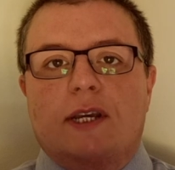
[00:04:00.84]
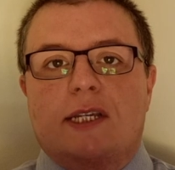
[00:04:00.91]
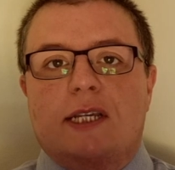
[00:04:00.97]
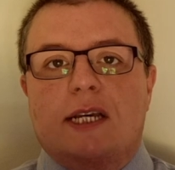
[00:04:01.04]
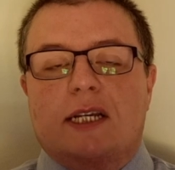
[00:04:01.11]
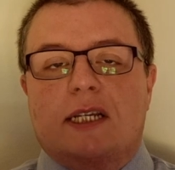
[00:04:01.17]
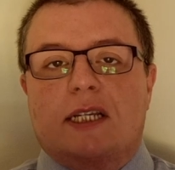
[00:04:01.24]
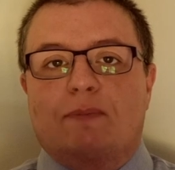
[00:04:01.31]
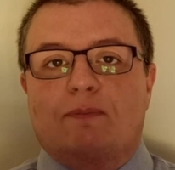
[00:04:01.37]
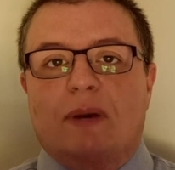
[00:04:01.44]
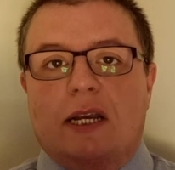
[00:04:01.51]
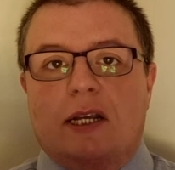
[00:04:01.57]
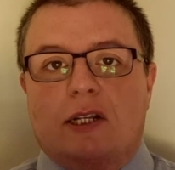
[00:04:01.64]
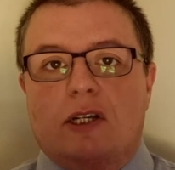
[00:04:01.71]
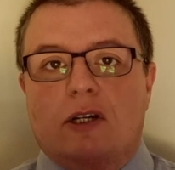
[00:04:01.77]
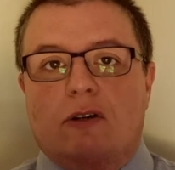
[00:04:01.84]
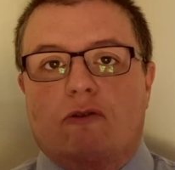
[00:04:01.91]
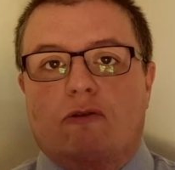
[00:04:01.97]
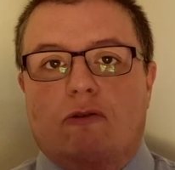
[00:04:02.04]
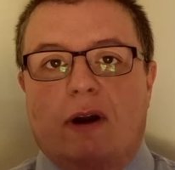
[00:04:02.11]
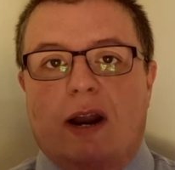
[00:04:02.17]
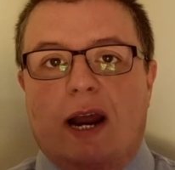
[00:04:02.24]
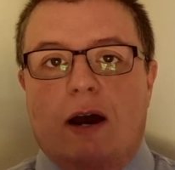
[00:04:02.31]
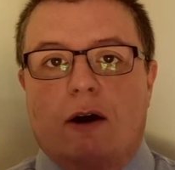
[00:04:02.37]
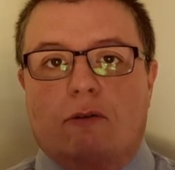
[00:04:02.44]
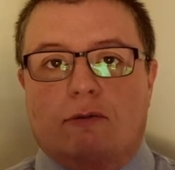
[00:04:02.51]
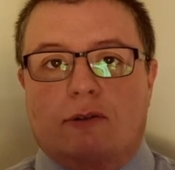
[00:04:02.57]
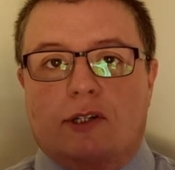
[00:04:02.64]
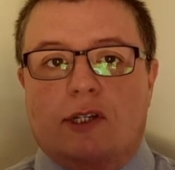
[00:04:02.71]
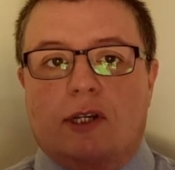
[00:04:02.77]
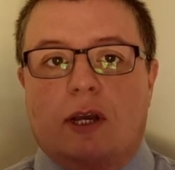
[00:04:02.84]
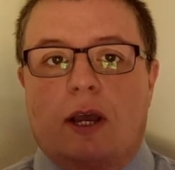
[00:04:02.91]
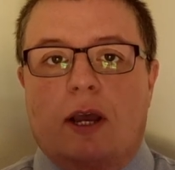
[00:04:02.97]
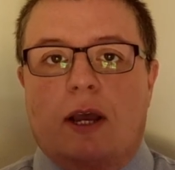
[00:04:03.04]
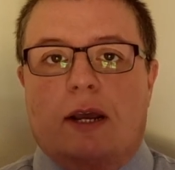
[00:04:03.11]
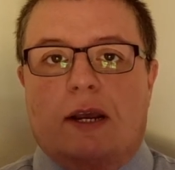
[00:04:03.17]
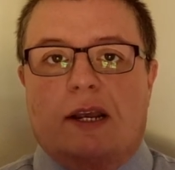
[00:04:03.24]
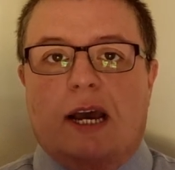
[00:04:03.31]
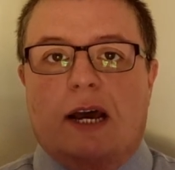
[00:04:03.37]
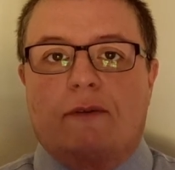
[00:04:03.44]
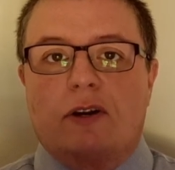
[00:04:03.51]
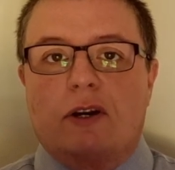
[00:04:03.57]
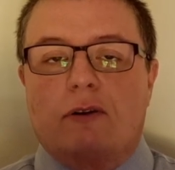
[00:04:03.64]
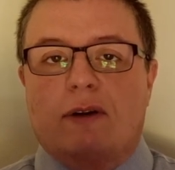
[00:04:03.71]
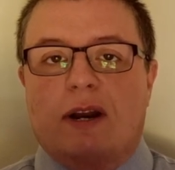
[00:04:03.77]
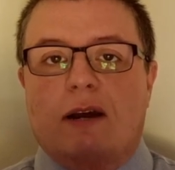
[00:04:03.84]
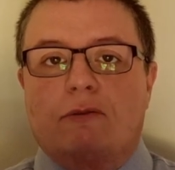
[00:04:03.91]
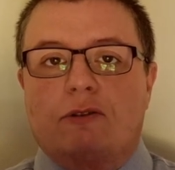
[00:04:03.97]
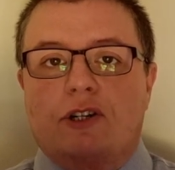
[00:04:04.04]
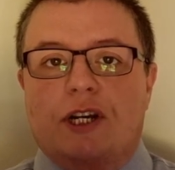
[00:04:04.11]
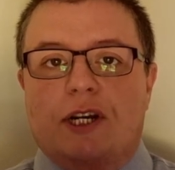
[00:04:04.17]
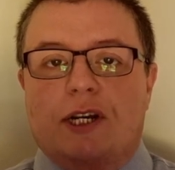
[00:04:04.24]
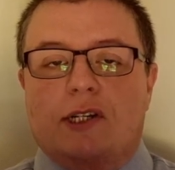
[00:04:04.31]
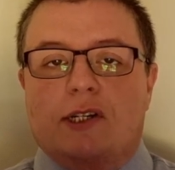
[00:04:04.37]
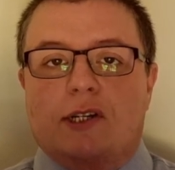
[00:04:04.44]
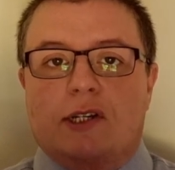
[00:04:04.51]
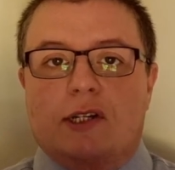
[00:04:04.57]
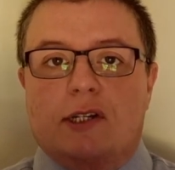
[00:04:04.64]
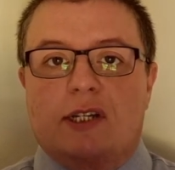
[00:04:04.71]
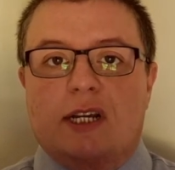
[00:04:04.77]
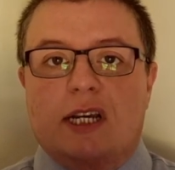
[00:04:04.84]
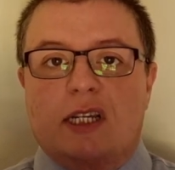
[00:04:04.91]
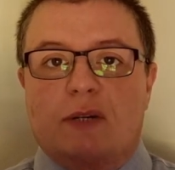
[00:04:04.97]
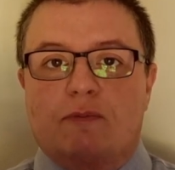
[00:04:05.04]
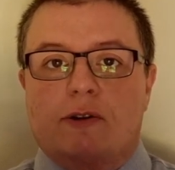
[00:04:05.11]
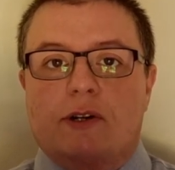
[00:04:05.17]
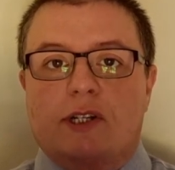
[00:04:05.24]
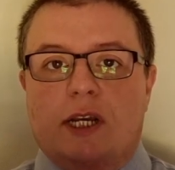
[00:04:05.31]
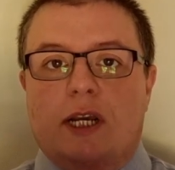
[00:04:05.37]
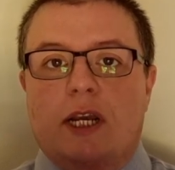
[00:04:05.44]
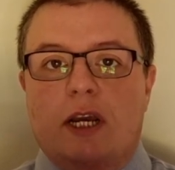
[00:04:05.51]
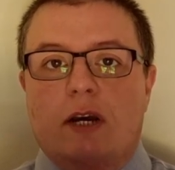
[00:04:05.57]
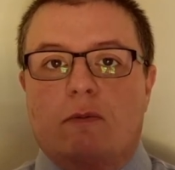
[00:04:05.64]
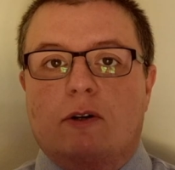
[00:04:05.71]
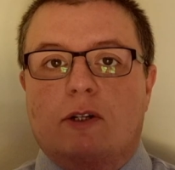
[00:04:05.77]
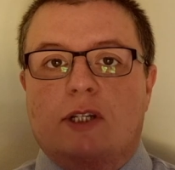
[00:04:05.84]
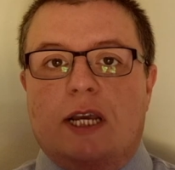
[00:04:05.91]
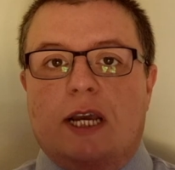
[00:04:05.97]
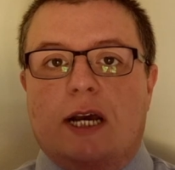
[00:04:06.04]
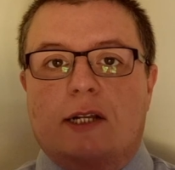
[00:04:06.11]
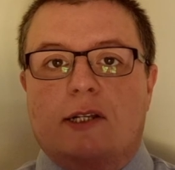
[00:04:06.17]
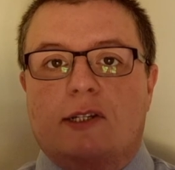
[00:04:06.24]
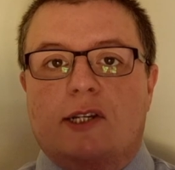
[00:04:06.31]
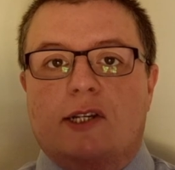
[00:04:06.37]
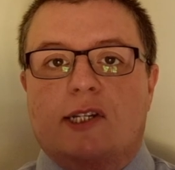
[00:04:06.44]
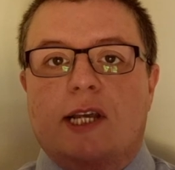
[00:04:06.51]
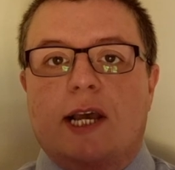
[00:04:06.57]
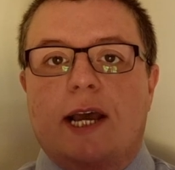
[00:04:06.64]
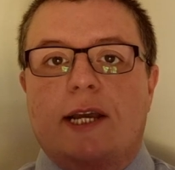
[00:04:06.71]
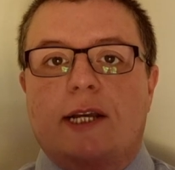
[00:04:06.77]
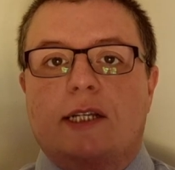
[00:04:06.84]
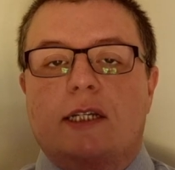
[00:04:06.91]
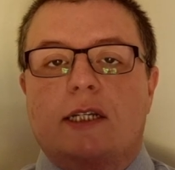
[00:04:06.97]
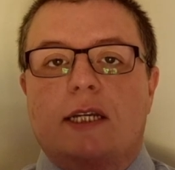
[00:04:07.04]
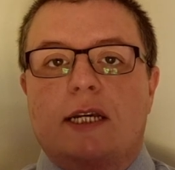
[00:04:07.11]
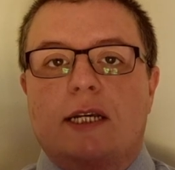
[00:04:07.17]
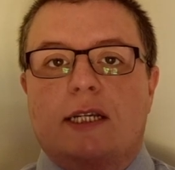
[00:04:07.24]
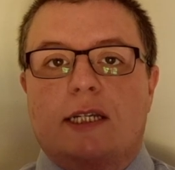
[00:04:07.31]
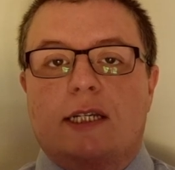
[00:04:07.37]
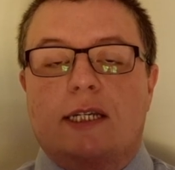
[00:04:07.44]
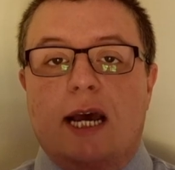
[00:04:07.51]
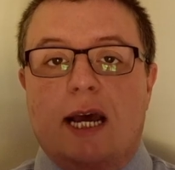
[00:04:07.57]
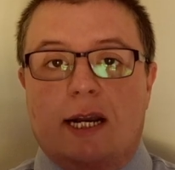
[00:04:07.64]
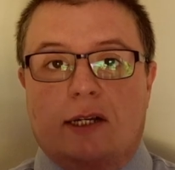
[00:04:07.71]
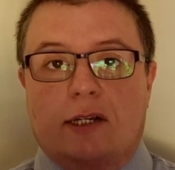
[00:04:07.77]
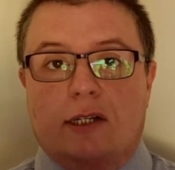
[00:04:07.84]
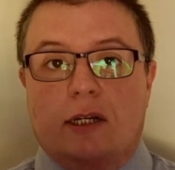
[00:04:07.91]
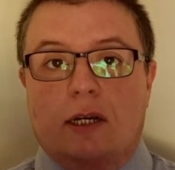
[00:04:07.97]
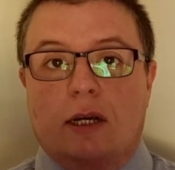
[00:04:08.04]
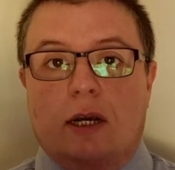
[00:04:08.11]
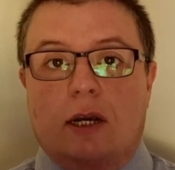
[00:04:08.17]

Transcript: these expectant crowds gathered around Jesus and desperate to hear what he had to say, to the extent,